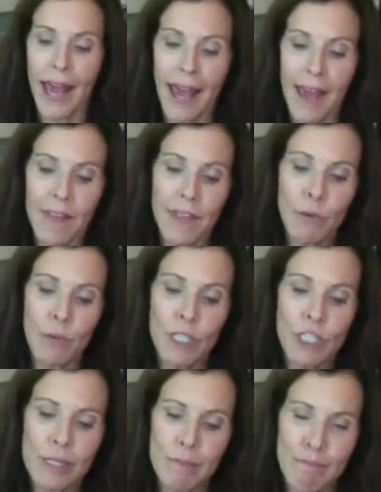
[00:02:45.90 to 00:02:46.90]
And then we
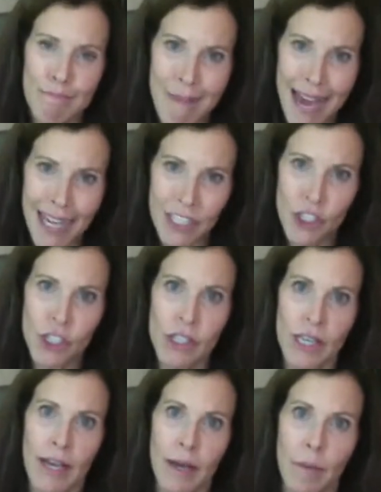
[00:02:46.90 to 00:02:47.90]
just match
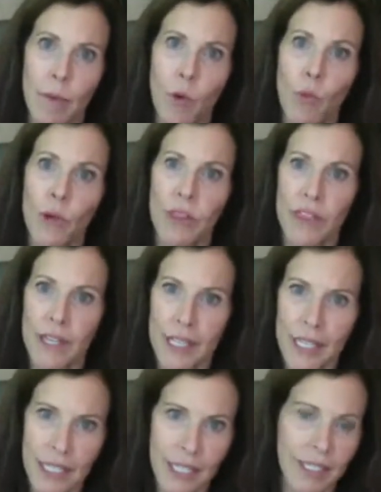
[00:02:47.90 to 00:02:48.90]
them with the
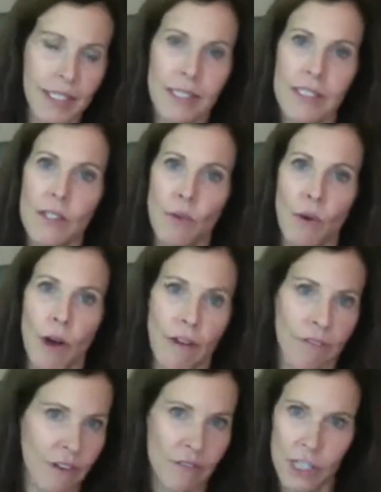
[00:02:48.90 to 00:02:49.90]
needs of
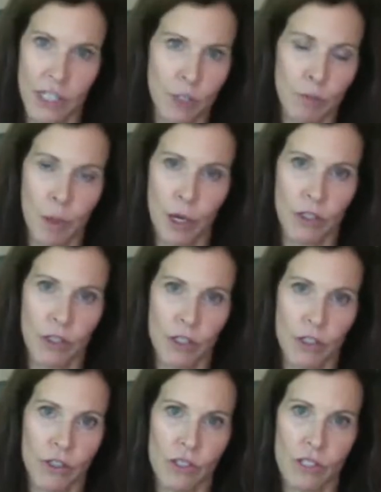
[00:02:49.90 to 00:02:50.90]
our various
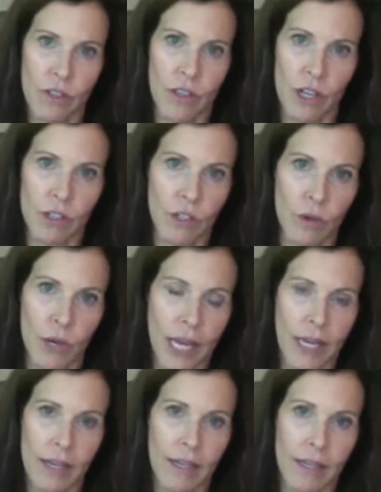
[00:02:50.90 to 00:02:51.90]
partners that are
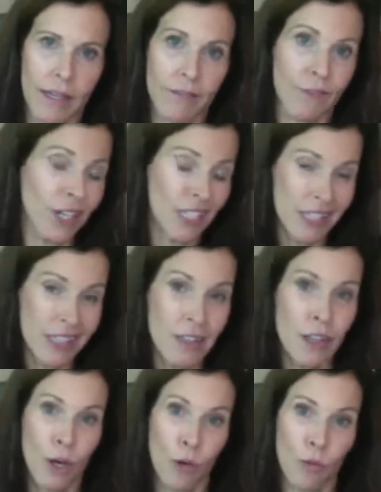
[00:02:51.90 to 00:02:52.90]
located in very
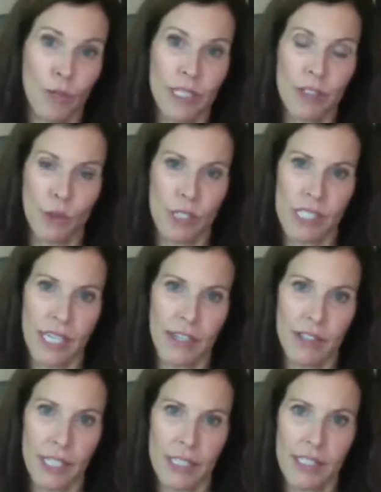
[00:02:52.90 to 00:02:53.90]
low resource
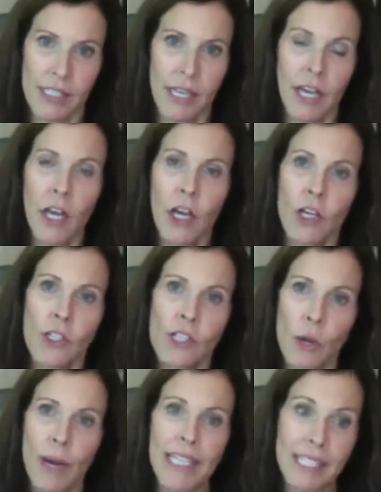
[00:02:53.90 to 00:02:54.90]
areas.
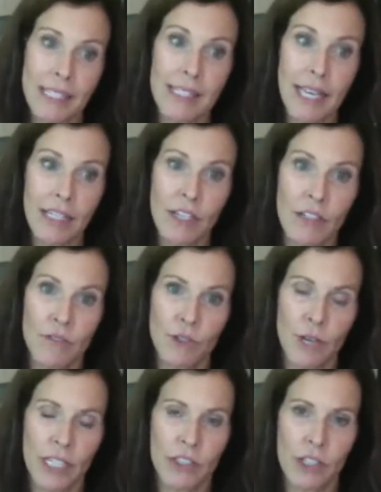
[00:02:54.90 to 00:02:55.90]
So as Executive
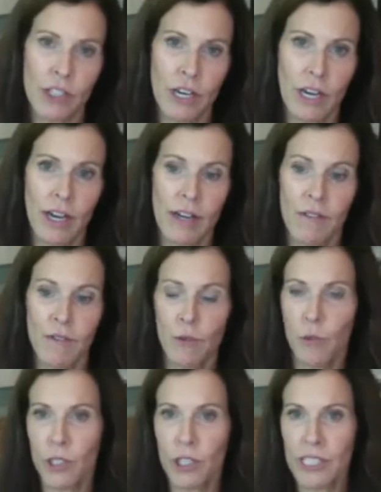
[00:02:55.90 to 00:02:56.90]
Director of
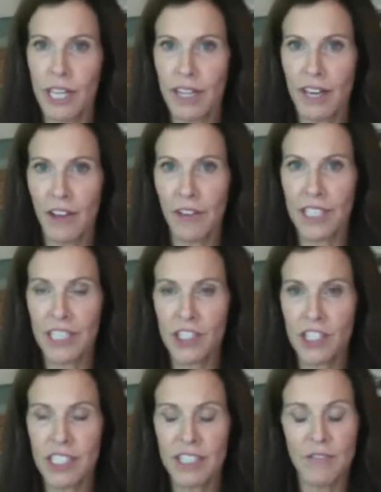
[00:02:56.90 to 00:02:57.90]
World Telehealth
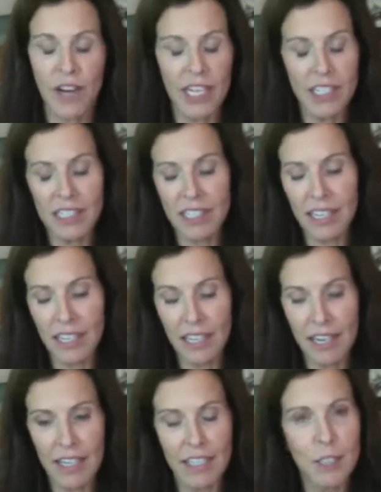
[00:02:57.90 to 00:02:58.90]
Initiative, I just get to
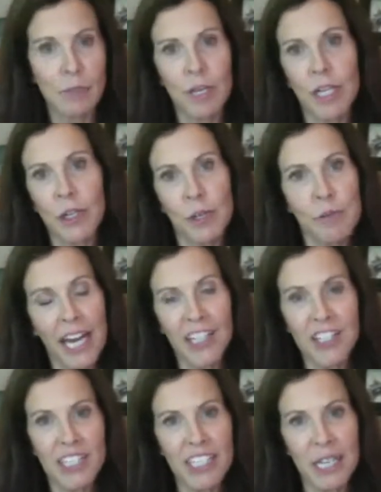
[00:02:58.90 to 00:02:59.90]
kind of sprinkle the
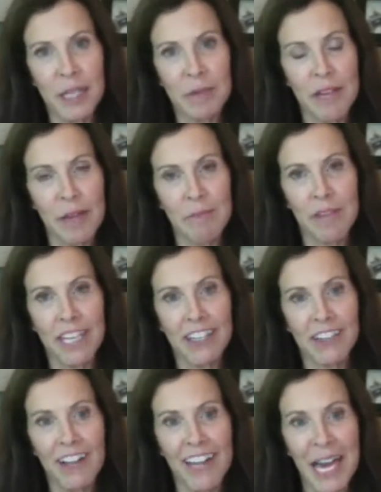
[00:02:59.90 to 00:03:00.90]
magic and make it
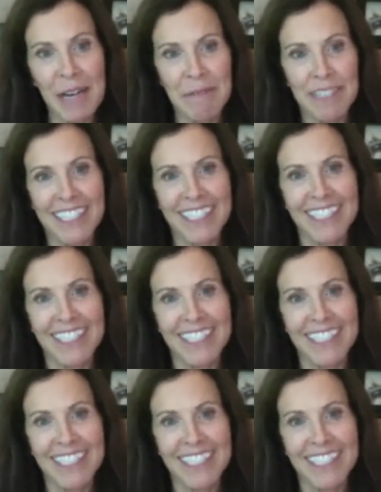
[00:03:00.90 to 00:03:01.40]
all happen.